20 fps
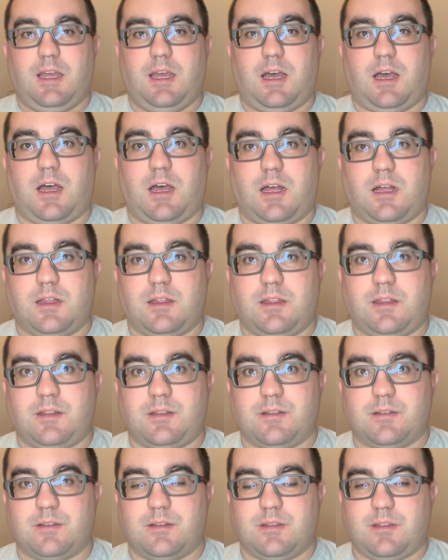
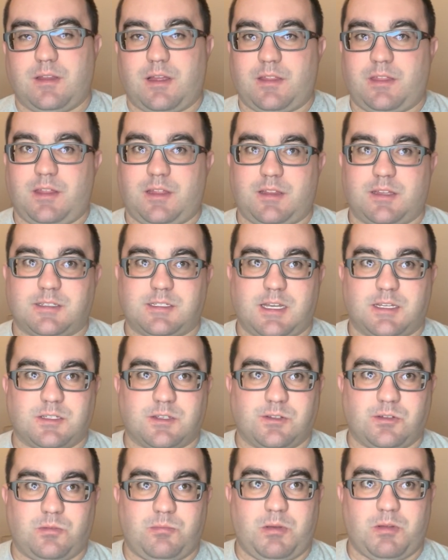And I think this has a
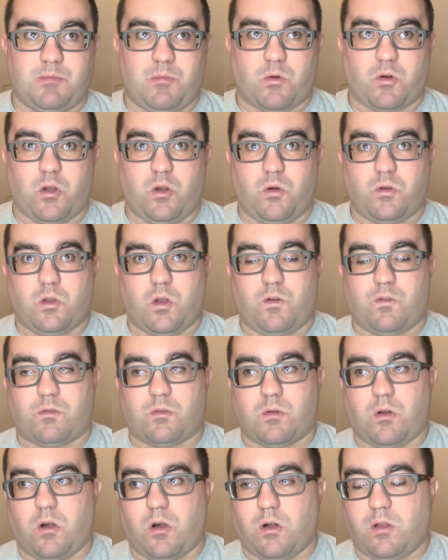little bit more oak
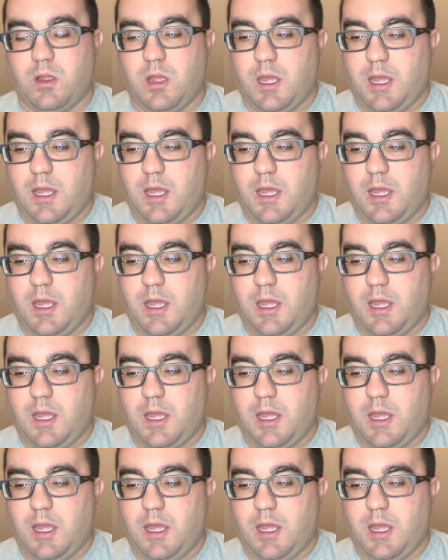overall.